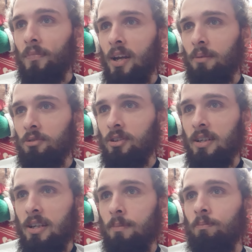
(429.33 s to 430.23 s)
I'm just
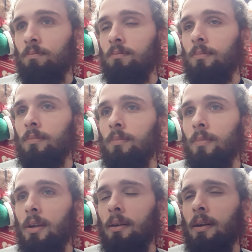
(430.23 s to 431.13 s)
gonna
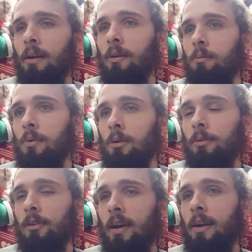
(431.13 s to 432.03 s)
carry on what I
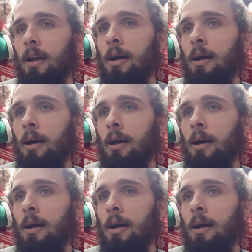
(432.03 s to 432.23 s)
was saying.